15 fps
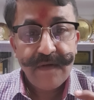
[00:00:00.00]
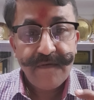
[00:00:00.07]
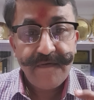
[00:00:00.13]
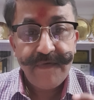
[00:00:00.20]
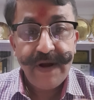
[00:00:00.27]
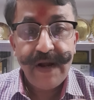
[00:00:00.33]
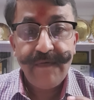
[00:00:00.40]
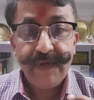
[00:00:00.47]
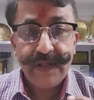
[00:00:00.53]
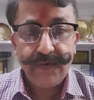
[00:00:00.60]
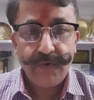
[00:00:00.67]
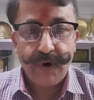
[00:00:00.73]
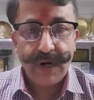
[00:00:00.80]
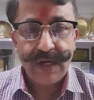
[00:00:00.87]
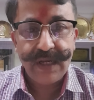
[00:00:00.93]
filled with
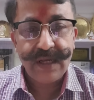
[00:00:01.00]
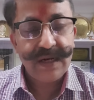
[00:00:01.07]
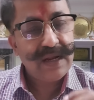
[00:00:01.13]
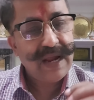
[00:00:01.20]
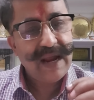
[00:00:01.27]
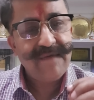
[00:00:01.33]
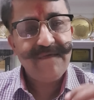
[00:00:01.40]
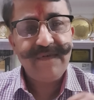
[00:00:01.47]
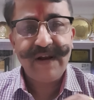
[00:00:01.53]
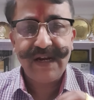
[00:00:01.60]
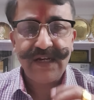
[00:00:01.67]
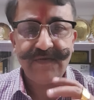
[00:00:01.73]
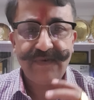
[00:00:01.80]
water and fresh